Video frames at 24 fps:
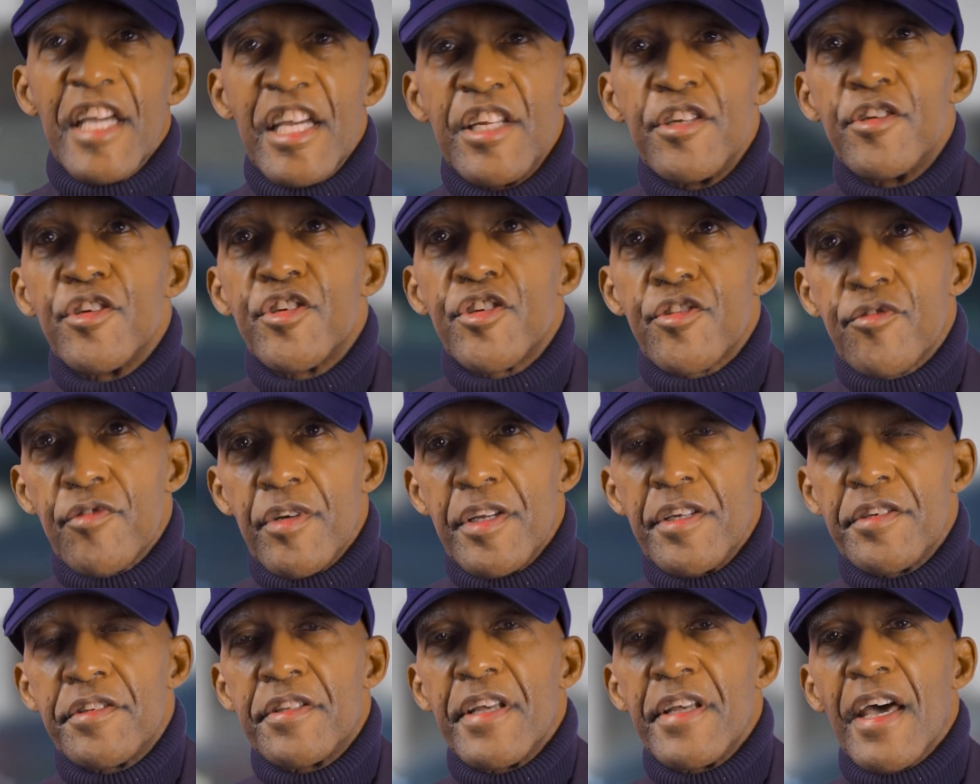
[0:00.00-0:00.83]

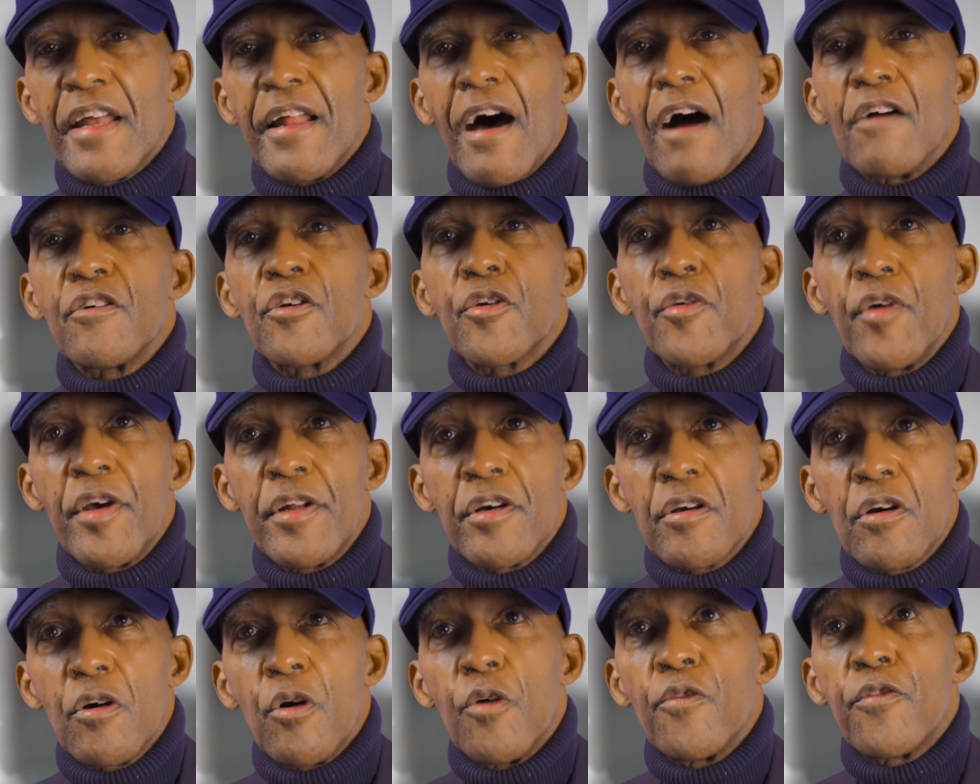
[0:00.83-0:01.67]
industries that are
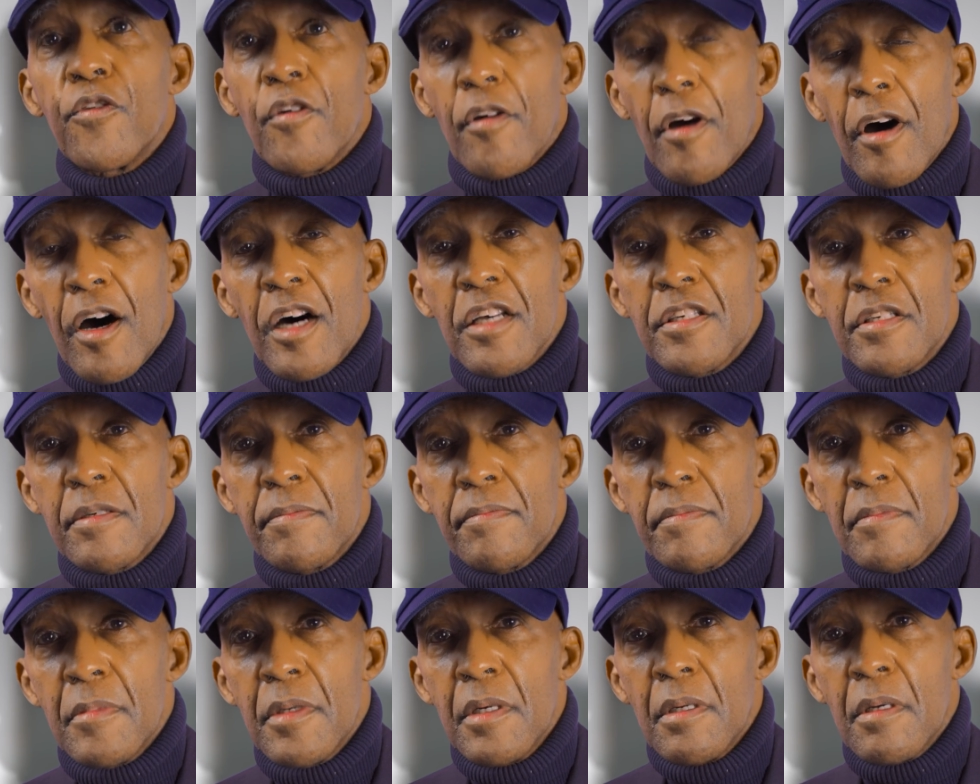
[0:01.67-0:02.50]
critical for us
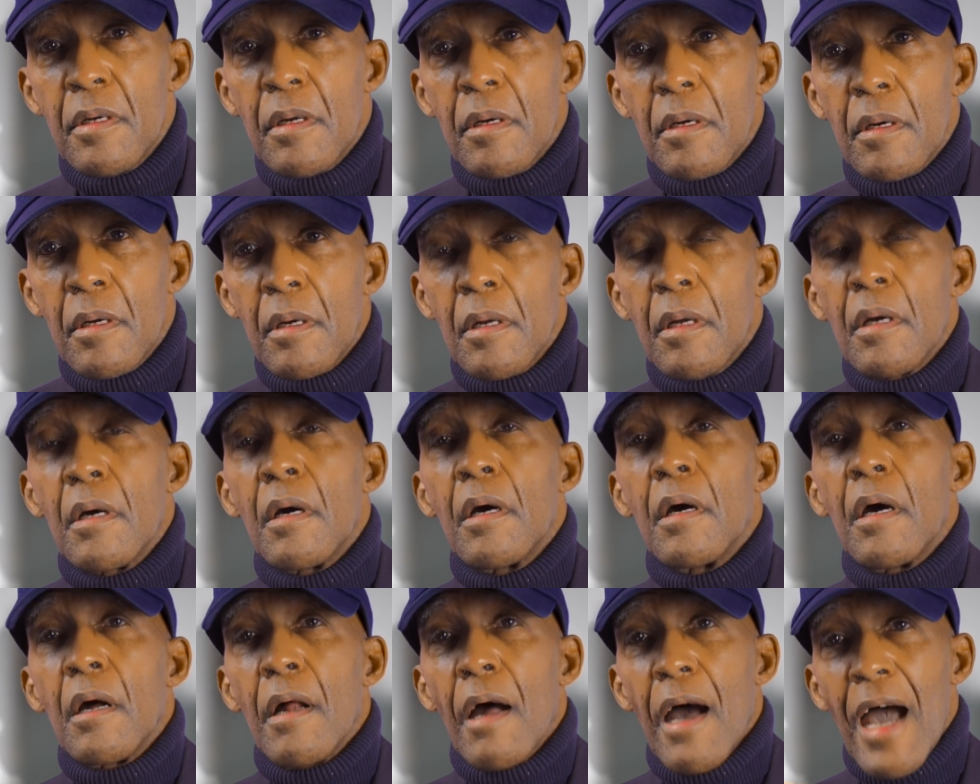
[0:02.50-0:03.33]

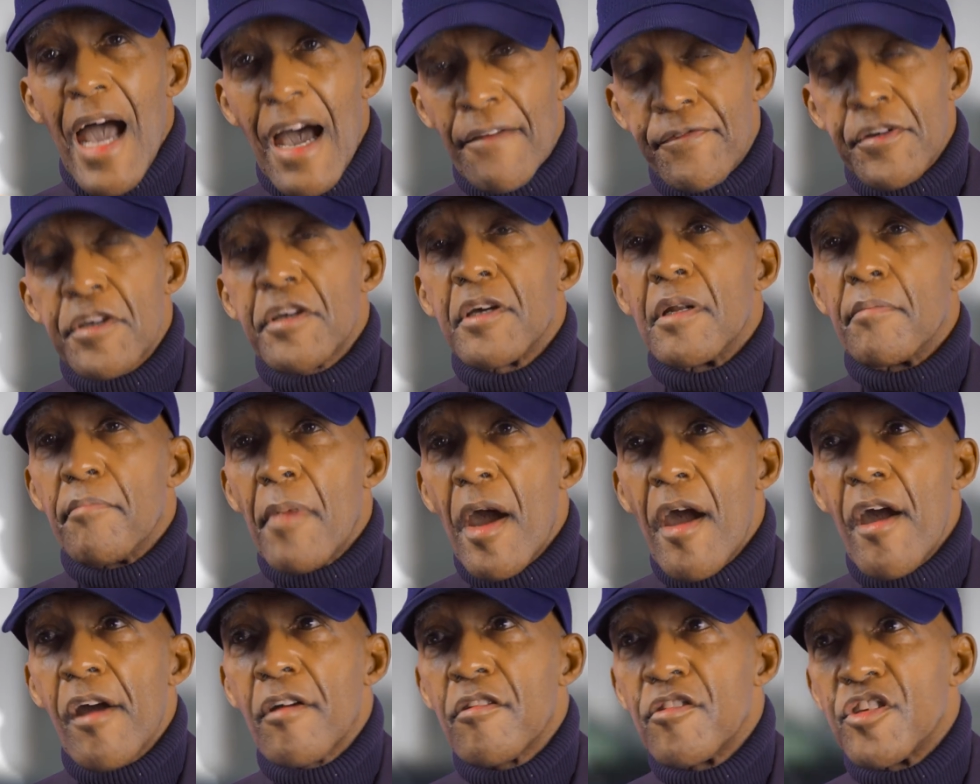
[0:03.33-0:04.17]
African
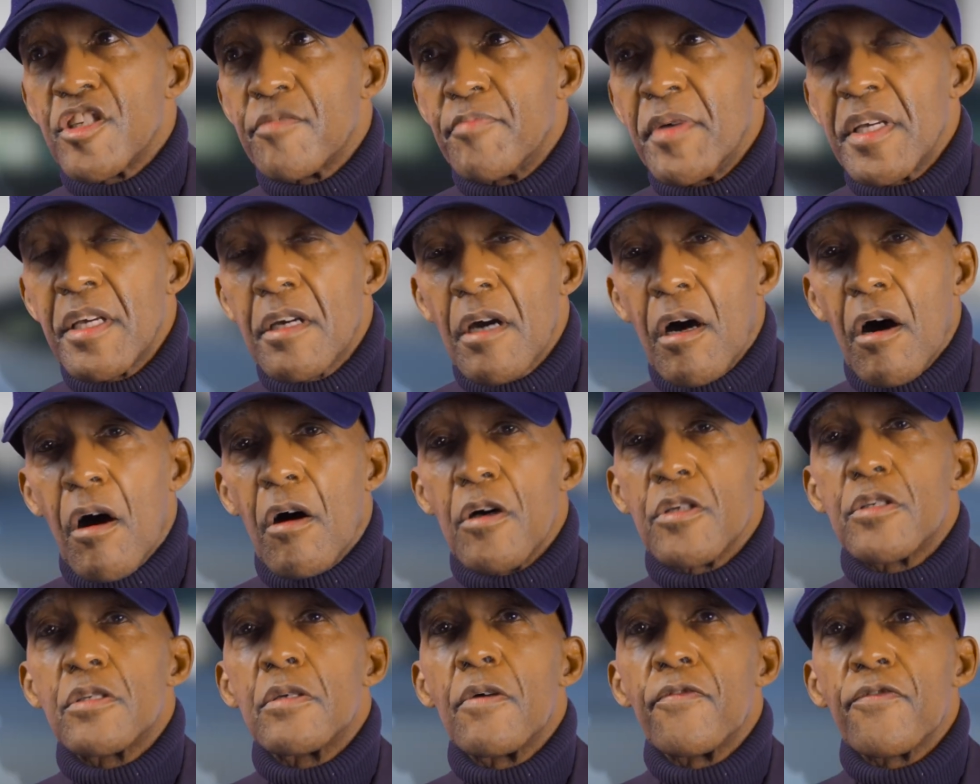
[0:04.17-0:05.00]
Americans,
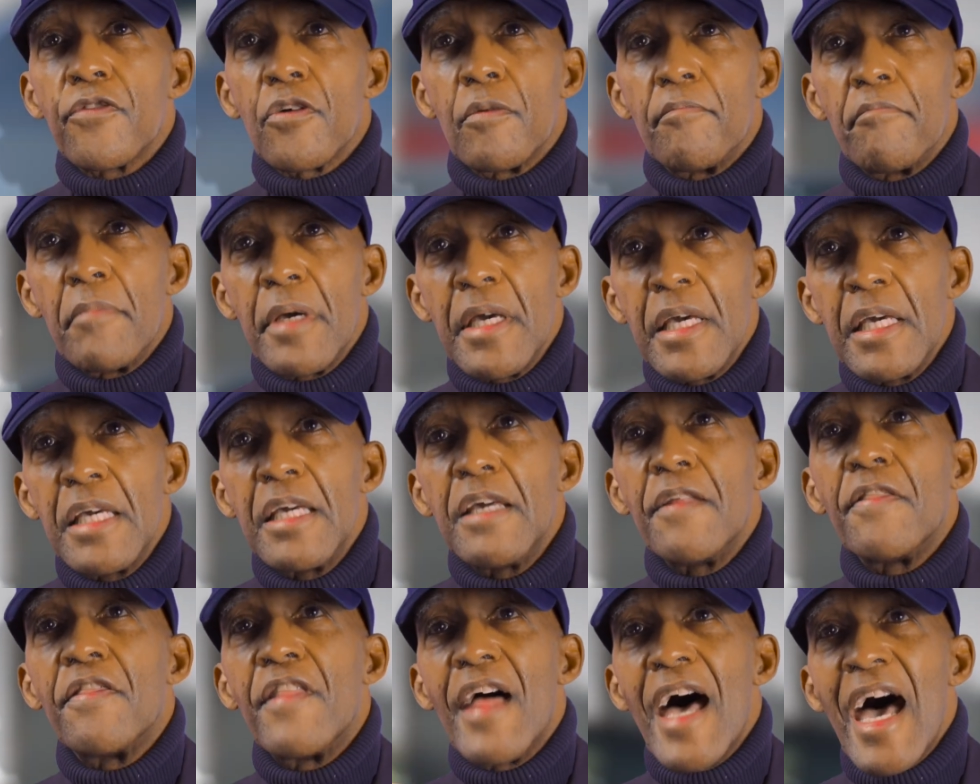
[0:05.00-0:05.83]
because for me,
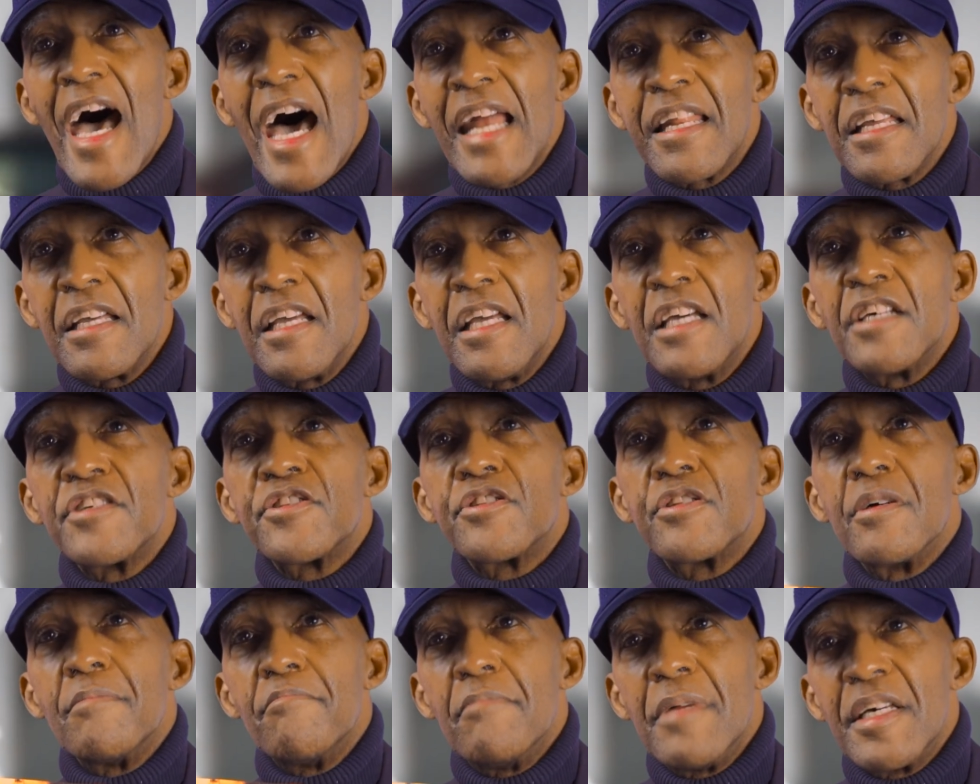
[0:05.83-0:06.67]
that is
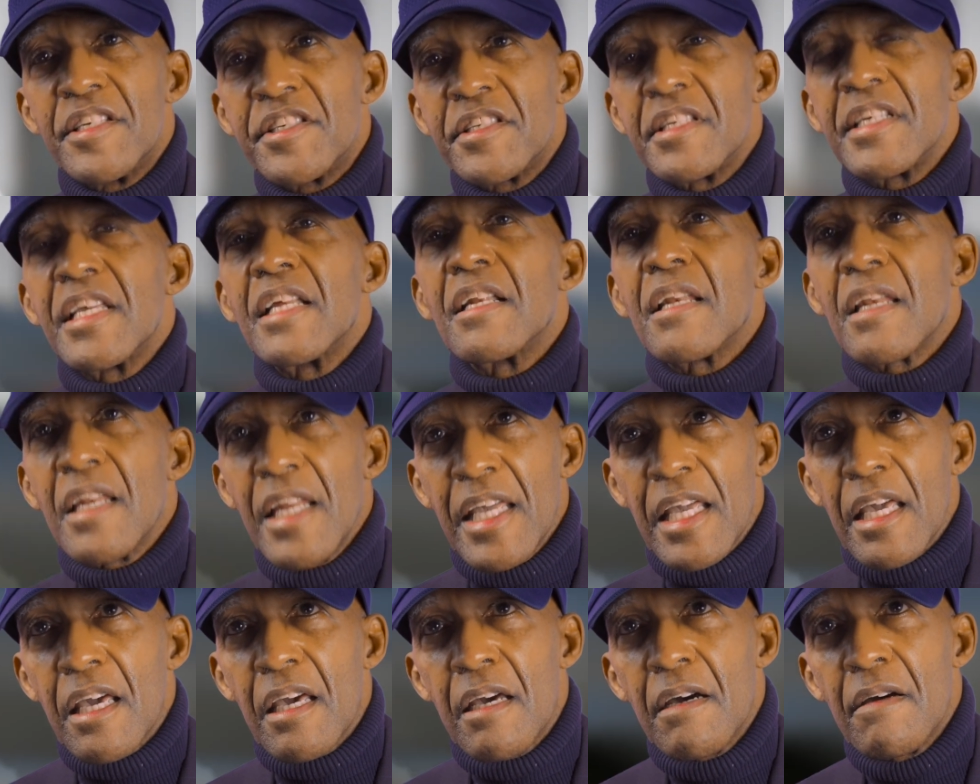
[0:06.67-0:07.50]
the missing
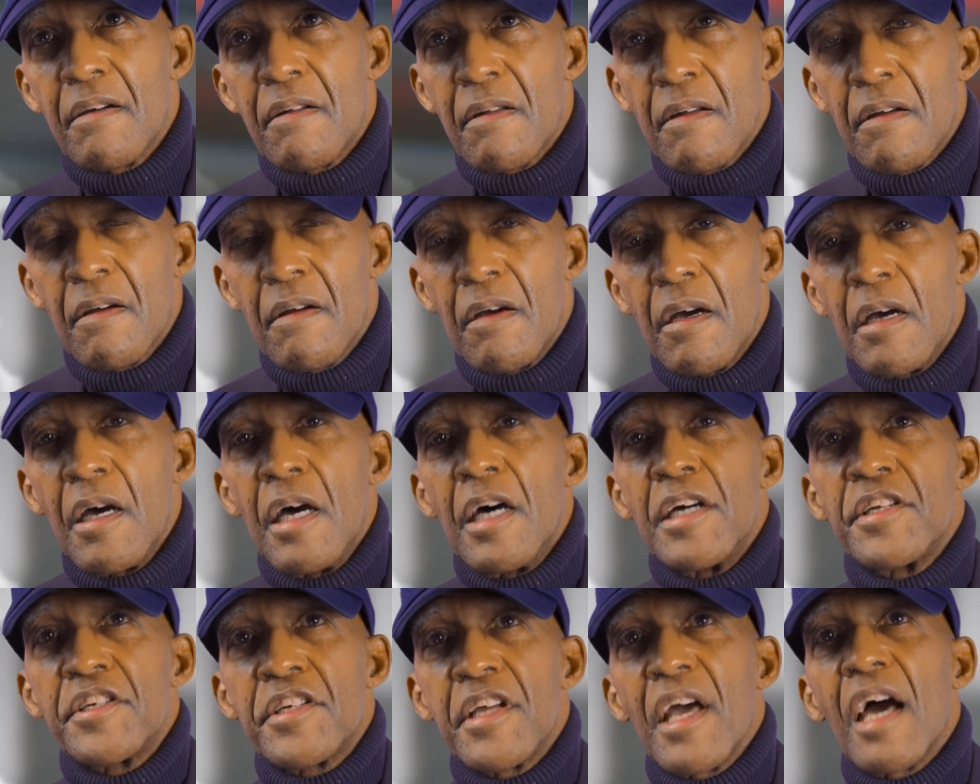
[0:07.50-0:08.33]
link,
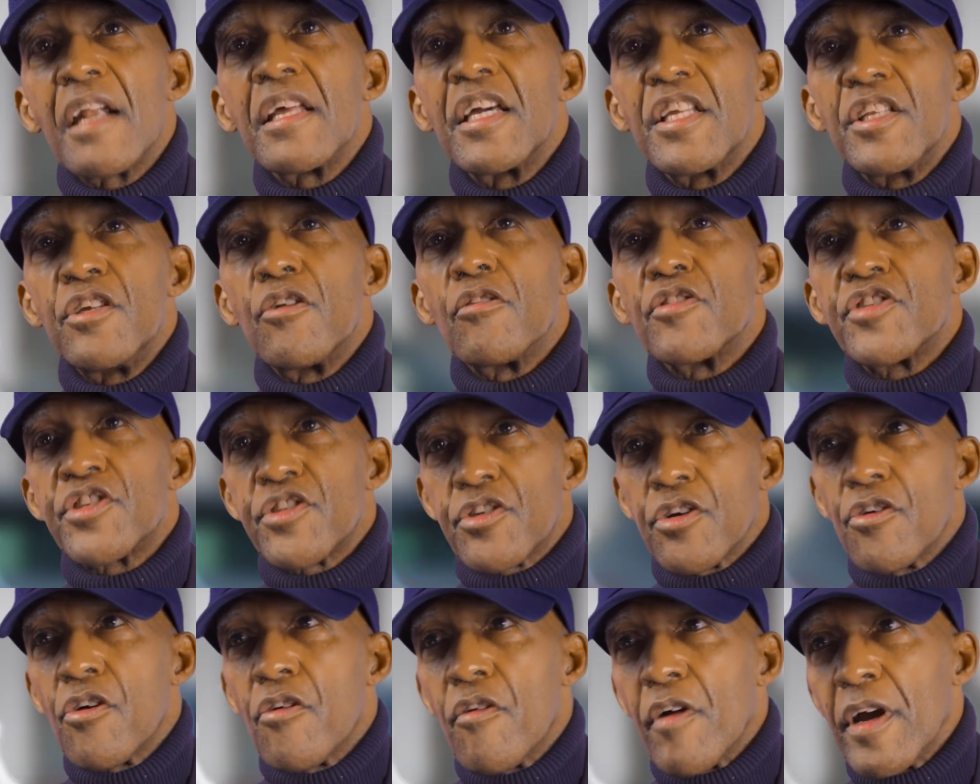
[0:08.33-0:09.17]
telling your
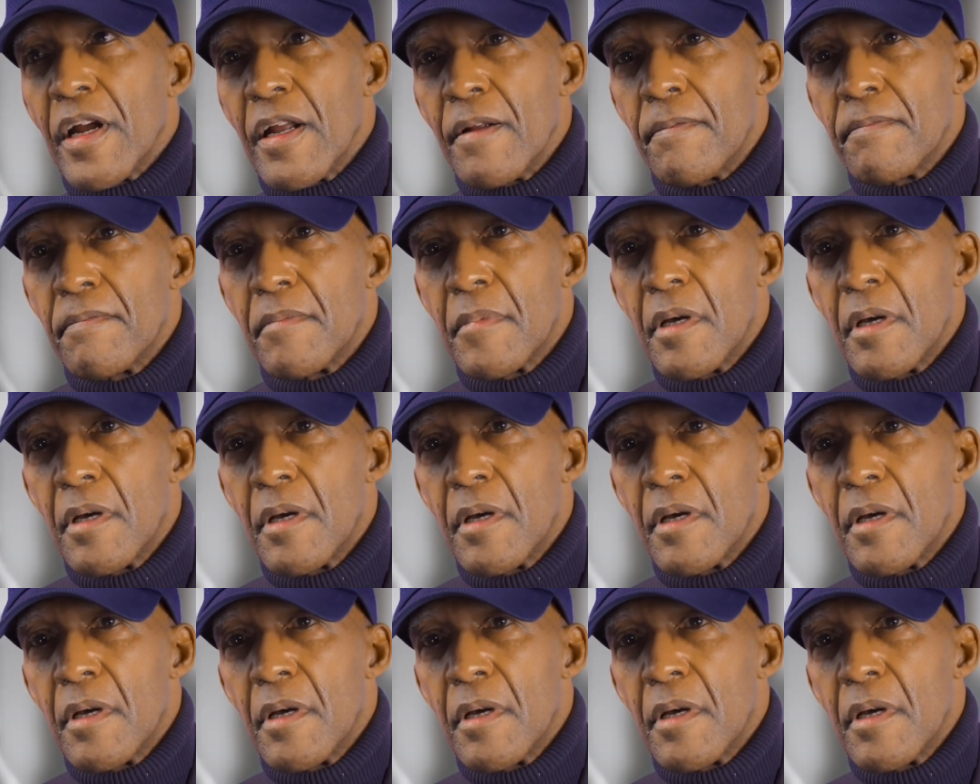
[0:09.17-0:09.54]
story.